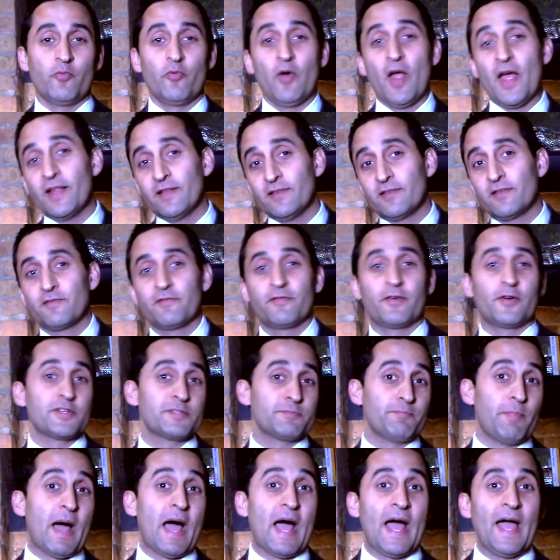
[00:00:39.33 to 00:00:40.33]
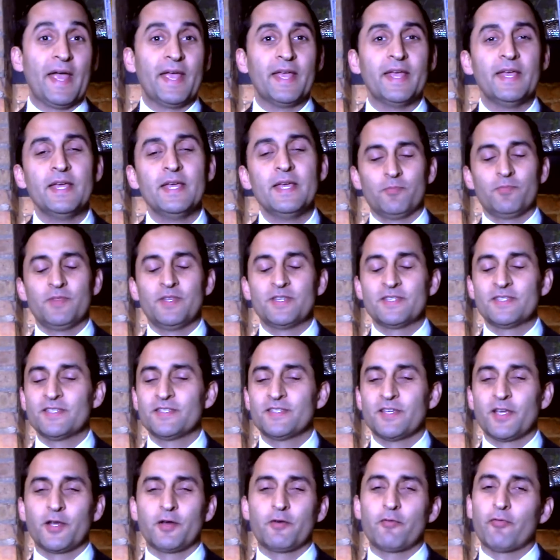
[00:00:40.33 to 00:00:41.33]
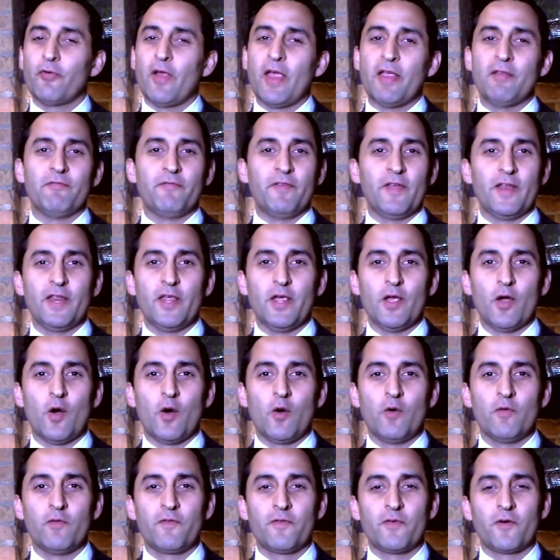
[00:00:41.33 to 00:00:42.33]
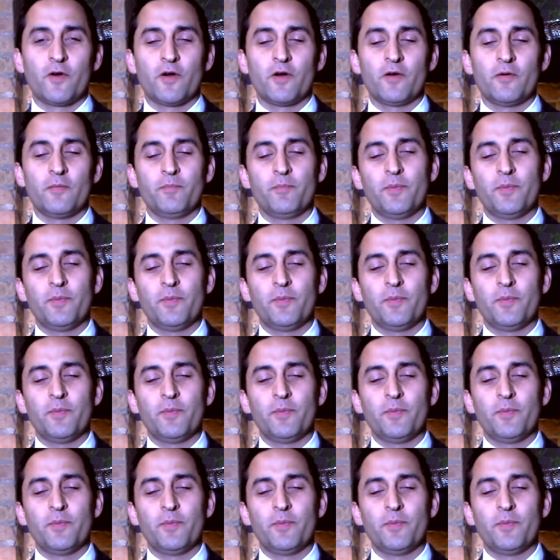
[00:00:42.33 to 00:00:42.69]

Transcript: Rent versus buy. This is a great video for